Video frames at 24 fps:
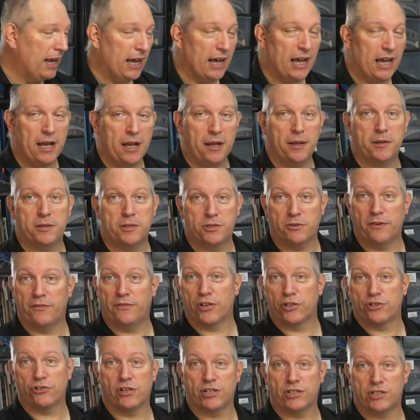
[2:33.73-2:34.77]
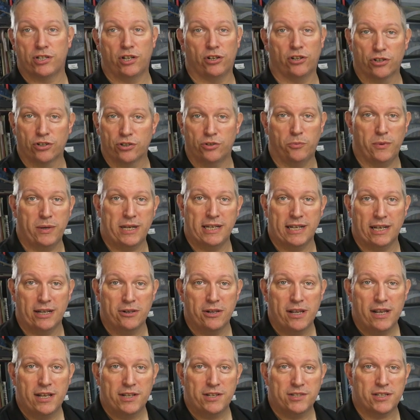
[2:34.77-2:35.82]
So if I tried to lock the window.
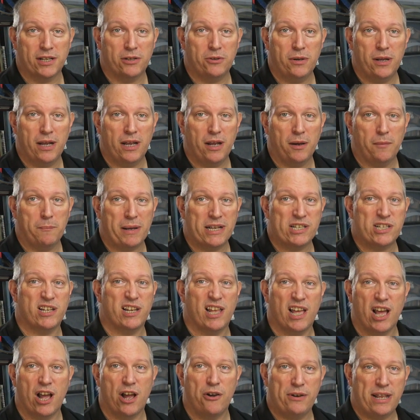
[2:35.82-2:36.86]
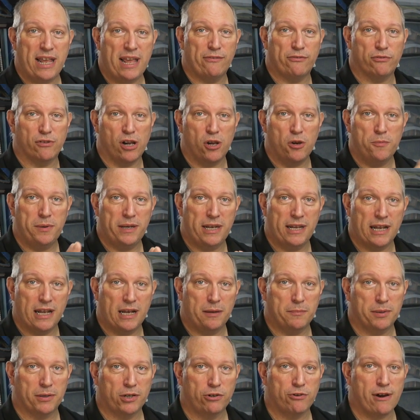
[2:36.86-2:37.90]
So basically I only ever open it
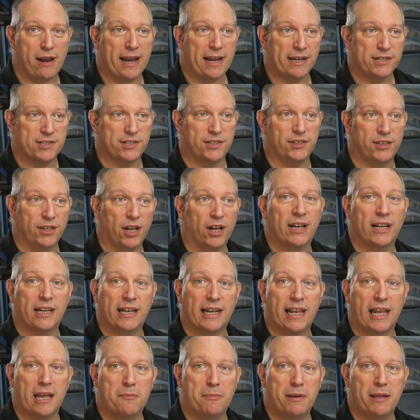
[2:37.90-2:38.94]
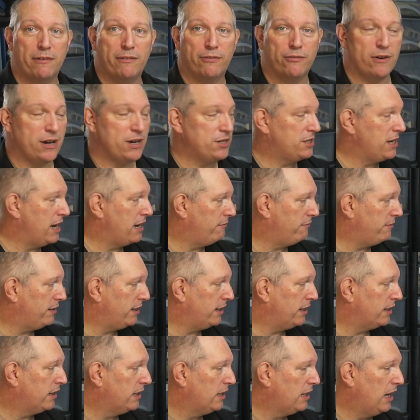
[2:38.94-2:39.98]
up a crack so that I can get a bit of fresh air in
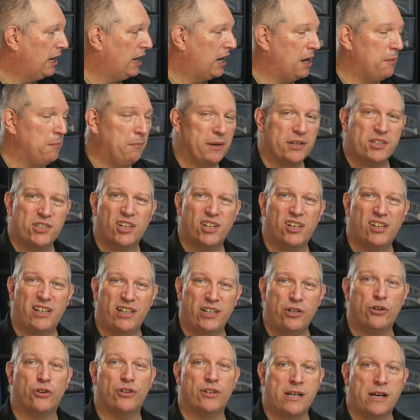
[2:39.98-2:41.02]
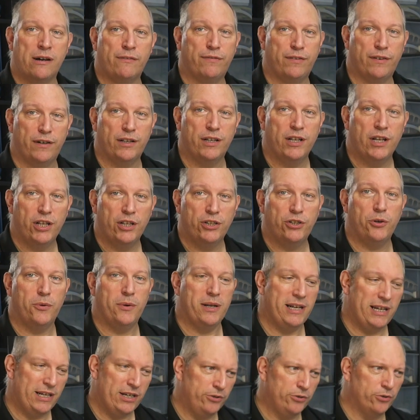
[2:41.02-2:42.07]
here. But certainly not enough for
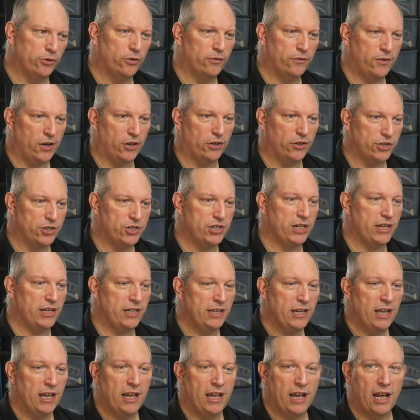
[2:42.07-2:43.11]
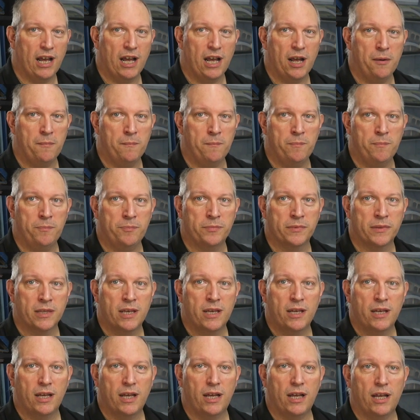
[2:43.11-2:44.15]
doing indoor varnishing
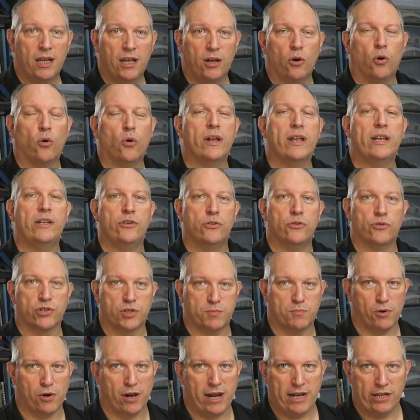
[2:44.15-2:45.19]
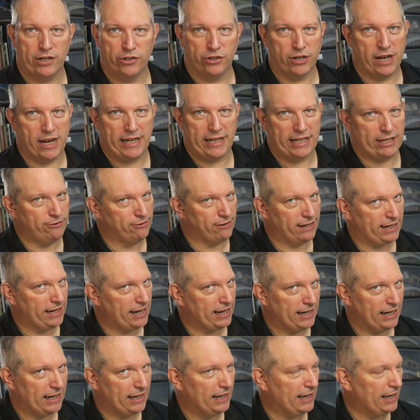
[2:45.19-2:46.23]
or indoor spraying on any great
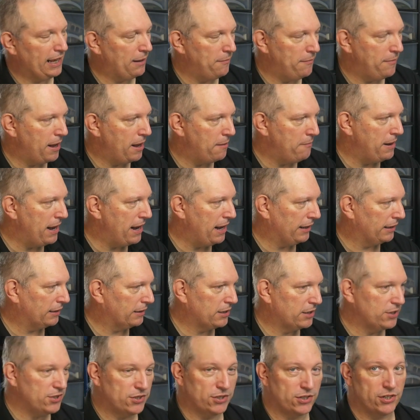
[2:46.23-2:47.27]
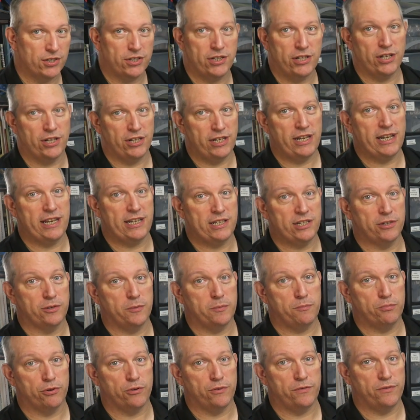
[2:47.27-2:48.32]
amount, because you need to
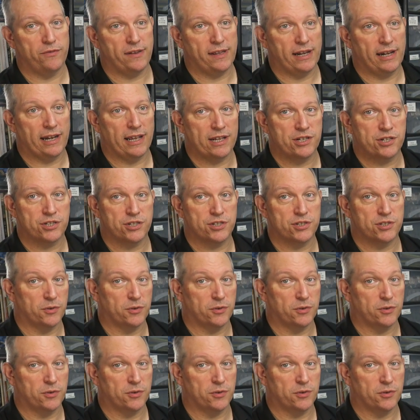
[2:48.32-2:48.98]
improve the ventilation.